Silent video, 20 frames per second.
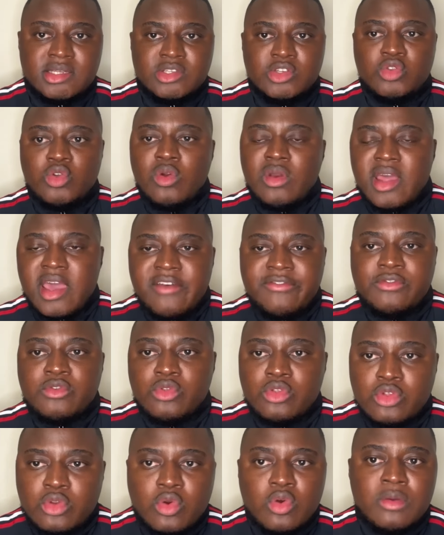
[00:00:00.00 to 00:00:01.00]
You don't have to
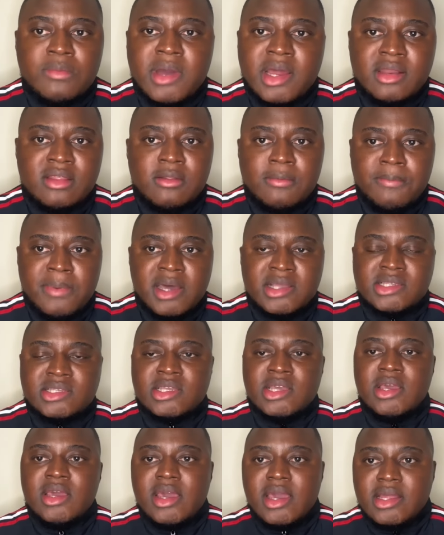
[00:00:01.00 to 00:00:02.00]
throw him under the bus
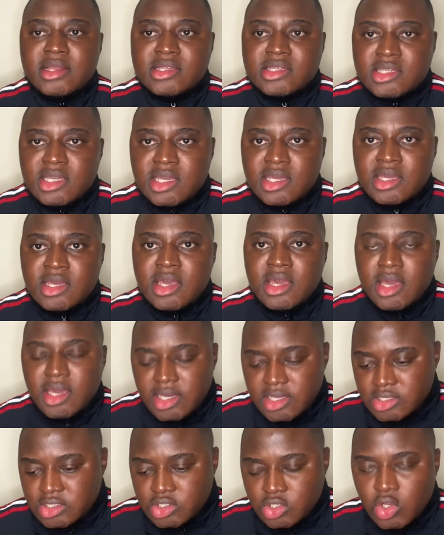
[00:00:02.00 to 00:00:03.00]
and say
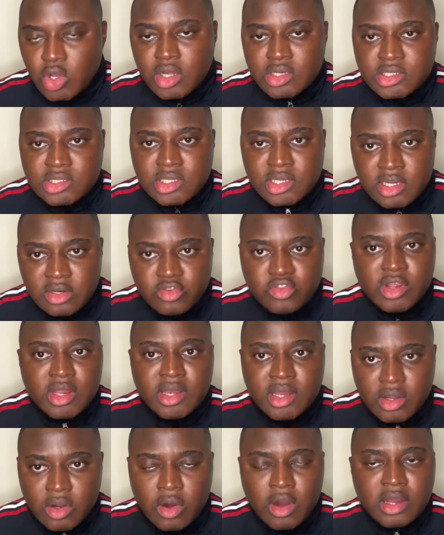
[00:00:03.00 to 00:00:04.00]
he's not
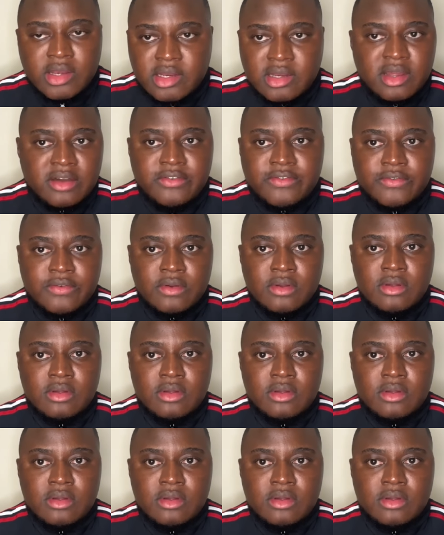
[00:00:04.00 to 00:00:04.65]
training hard enough.